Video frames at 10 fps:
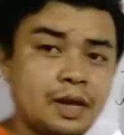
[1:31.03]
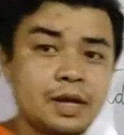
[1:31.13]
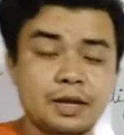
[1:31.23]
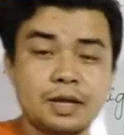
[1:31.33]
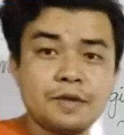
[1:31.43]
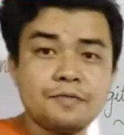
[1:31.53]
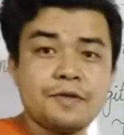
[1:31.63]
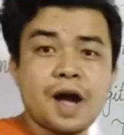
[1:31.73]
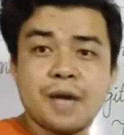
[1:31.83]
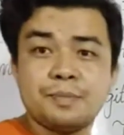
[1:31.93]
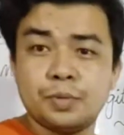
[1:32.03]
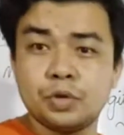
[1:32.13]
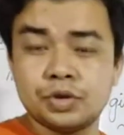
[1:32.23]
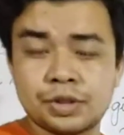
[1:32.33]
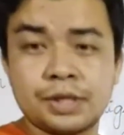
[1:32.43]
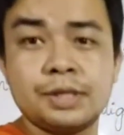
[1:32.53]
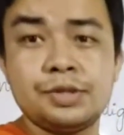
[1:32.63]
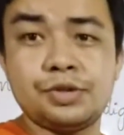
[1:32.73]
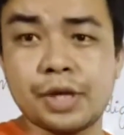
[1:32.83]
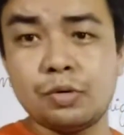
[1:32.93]
If I put
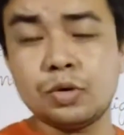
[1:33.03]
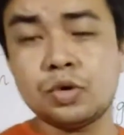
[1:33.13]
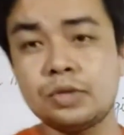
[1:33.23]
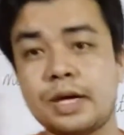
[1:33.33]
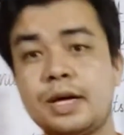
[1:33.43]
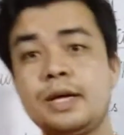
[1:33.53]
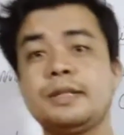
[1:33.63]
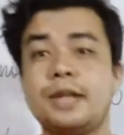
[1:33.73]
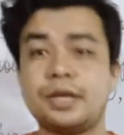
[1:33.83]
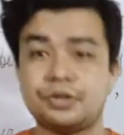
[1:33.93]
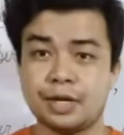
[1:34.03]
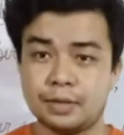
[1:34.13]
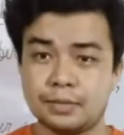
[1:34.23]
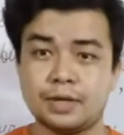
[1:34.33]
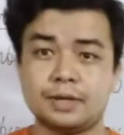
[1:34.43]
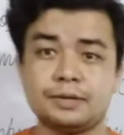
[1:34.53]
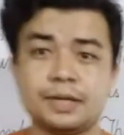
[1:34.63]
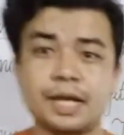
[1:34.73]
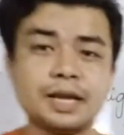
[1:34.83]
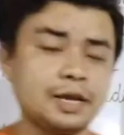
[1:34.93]
0 to the natural number, then
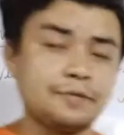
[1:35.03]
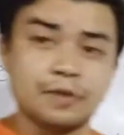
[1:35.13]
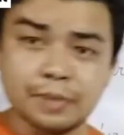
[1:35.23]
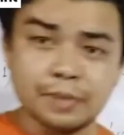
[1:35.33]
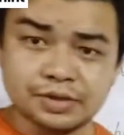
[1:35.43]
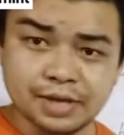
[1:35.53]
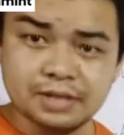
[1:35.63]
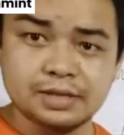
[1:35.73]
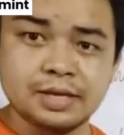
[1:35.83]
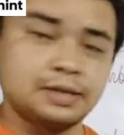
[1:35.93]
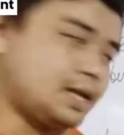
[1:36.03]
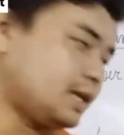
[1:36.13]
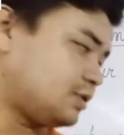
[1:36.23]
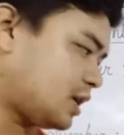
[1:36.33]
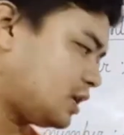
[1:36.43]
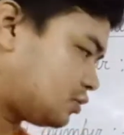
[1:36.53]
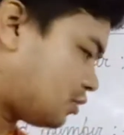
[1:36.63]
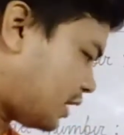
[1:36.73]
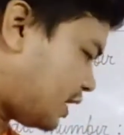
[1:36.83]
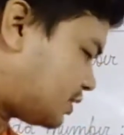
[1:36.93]
it forms a set. Then set is known
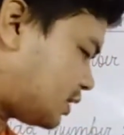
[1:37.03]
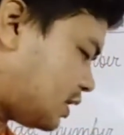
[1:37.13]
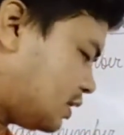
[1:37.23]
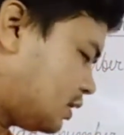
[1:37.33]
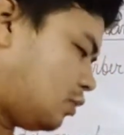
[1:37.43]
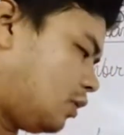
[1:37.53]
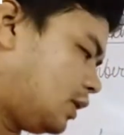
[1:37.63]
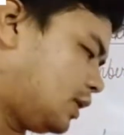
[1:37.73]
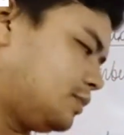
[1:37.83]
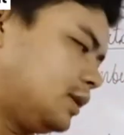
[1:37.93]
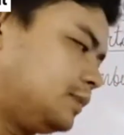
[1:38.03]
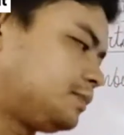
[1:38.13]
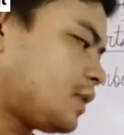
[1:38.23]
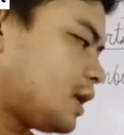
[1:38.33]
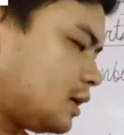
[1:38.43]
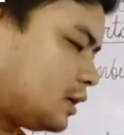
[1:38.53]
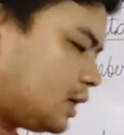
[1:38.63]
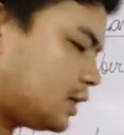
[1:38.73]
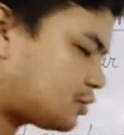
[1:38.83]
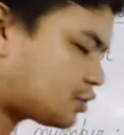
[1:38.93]
as the whole number. It
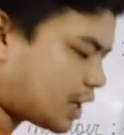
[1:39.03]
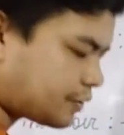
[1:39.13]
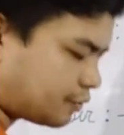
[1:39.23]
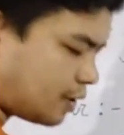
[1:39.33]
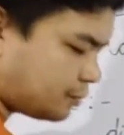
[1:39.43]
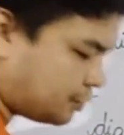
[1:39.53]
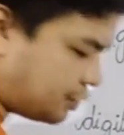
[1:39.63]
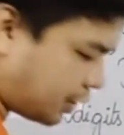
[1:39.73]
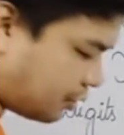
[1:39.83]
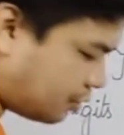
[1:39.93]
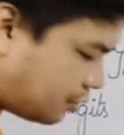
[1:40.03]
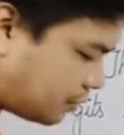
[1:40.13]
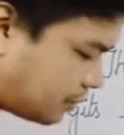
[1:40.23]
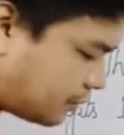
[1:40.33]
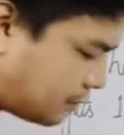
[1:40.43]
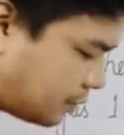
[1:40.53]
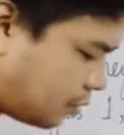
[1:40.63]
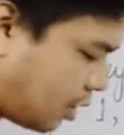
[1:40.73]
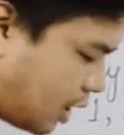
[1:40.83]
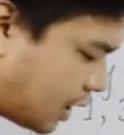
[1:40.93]
starts from 0,
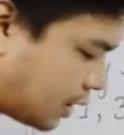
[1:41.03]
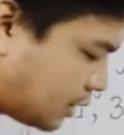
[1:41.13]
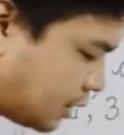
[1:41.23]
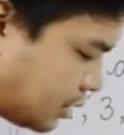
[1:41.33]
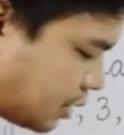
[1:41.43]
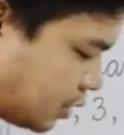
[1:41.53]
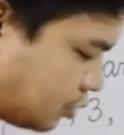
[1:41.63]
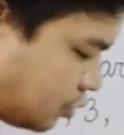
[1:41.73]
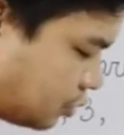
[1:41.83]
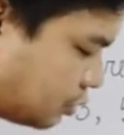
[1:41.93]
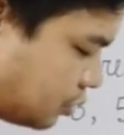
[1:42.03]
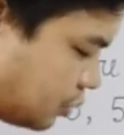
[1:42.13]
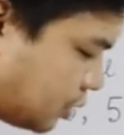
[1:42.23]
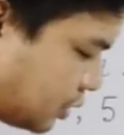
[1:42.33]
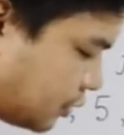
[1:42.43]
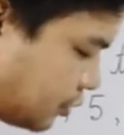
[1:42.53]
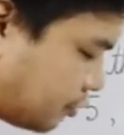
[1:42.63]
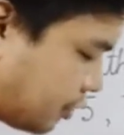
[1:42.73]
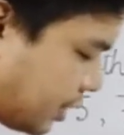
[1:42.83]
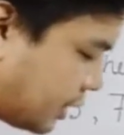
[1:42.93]
1, 2, 3,
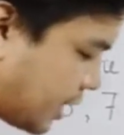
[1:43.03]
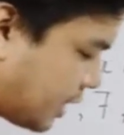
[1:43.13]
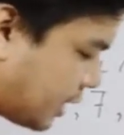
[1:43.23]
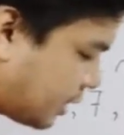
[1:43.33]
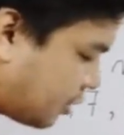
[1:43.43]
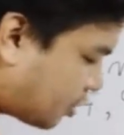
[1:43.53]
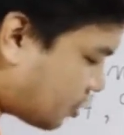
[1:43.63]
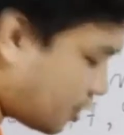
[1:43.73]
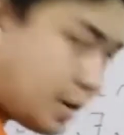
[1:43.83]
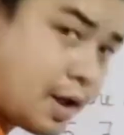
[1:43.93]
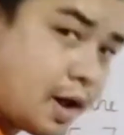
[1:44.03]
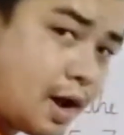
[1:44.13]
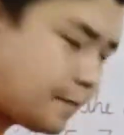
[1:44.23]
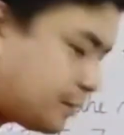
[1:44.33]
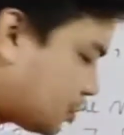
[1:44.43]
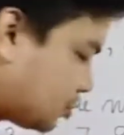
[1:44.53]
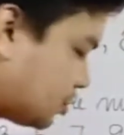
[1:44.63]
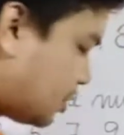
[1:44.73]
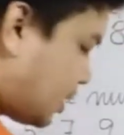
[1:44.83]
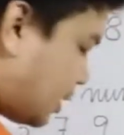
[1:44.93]
then it goes on up to
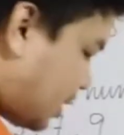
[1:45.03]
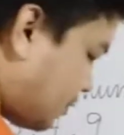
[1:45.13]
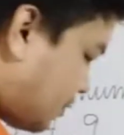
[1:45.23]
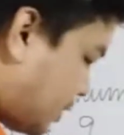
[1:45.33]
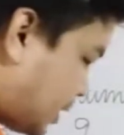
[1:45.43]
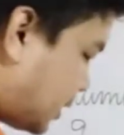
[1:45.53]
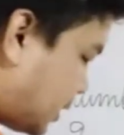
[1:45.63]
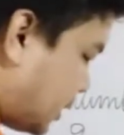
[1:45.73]
infinity.